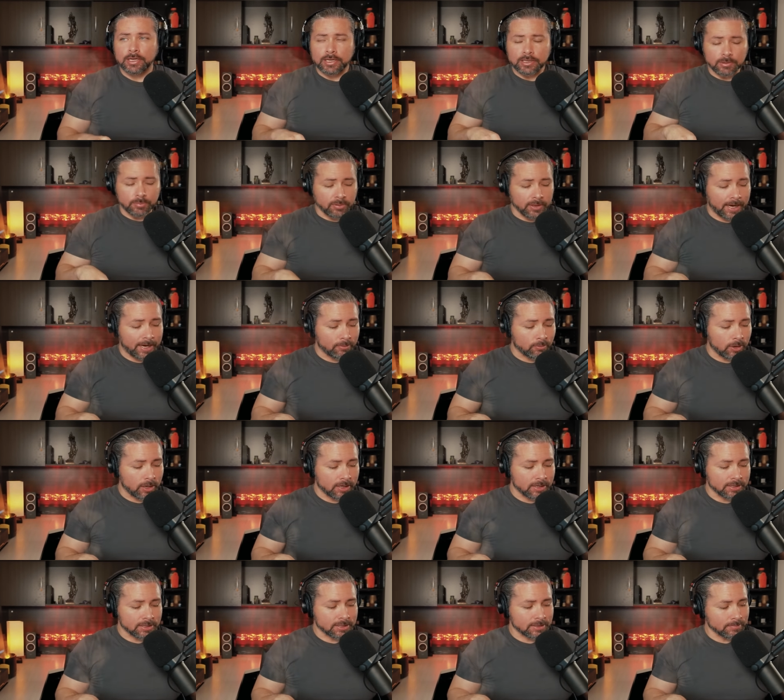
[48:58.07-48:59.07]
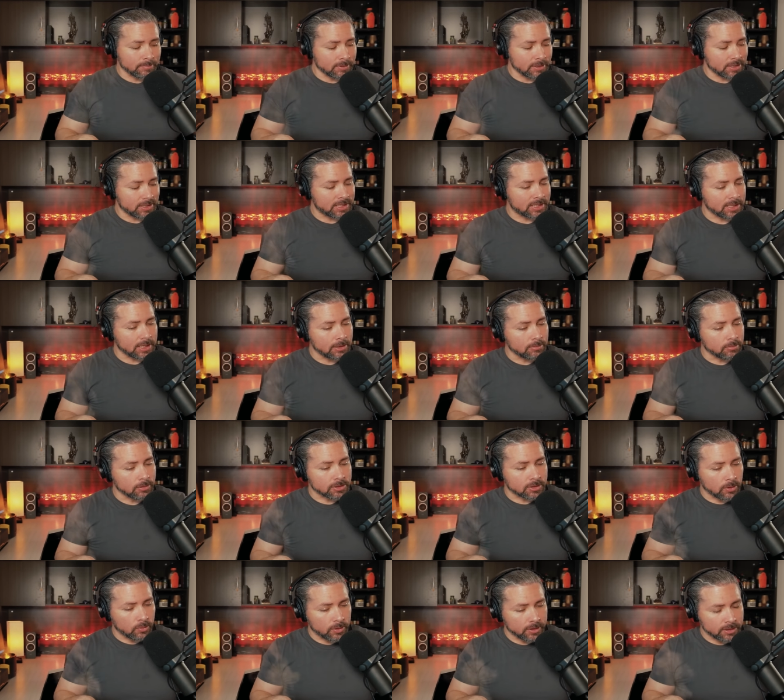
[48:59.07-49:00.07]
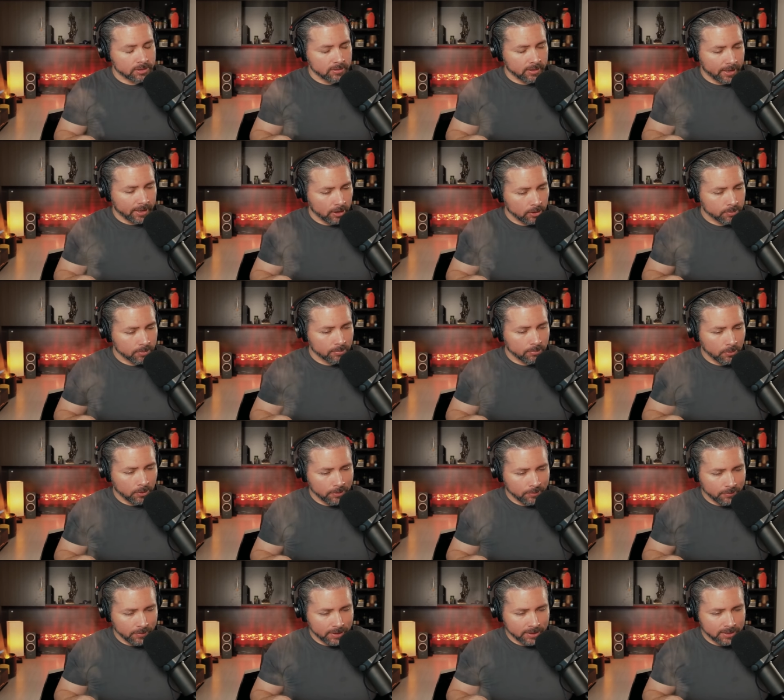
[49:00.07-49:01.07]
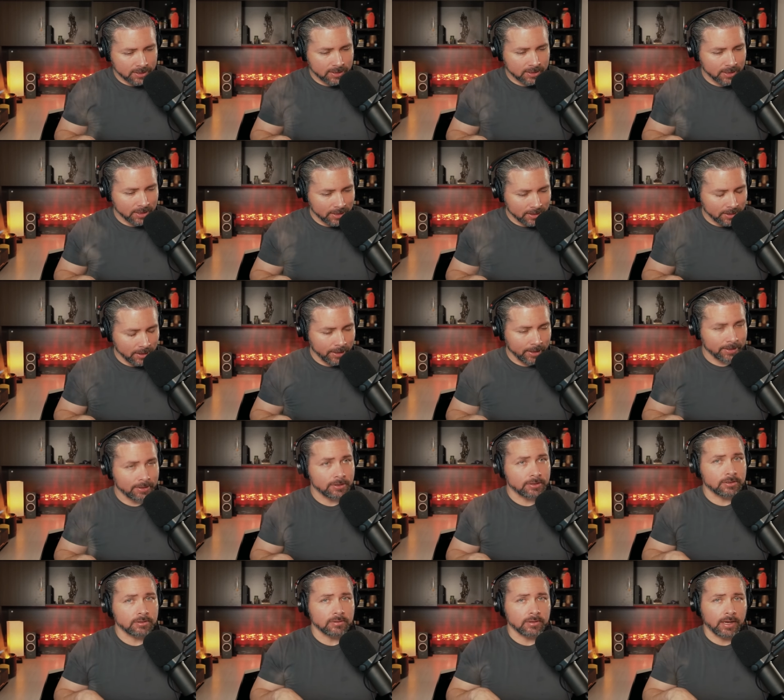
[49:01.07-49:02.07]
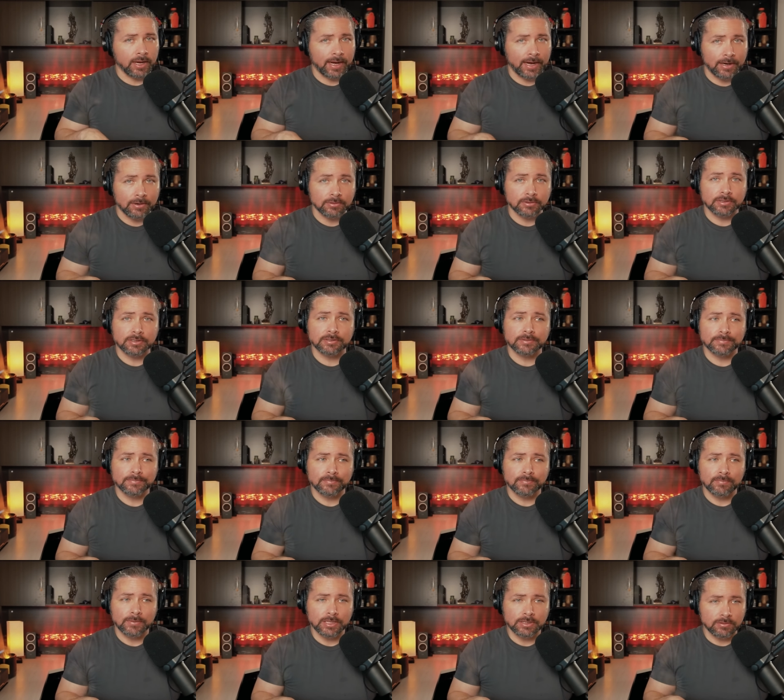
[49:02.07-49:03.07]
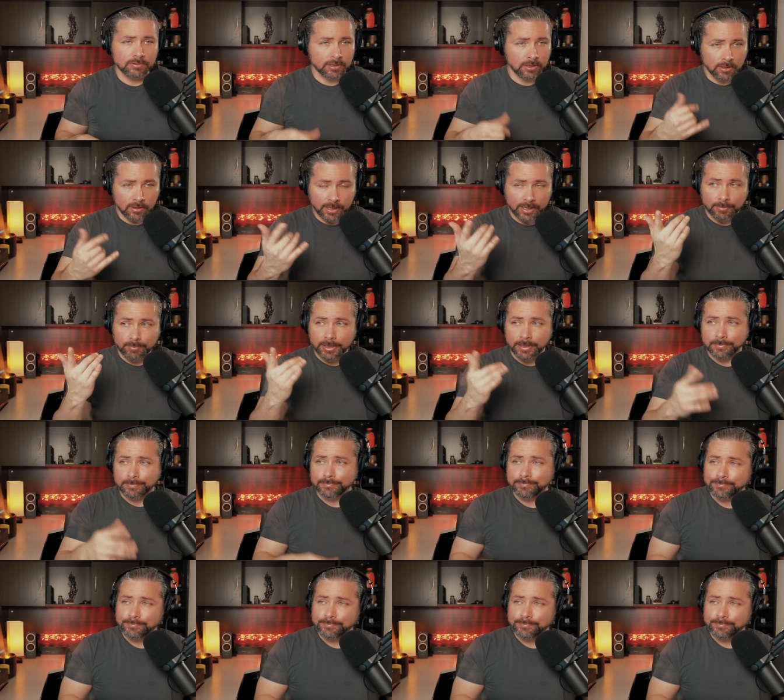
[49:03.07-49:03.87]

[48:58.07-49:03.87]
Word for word: the plan was she was going to help her boyfriend sneak into the house. She was going to let him in.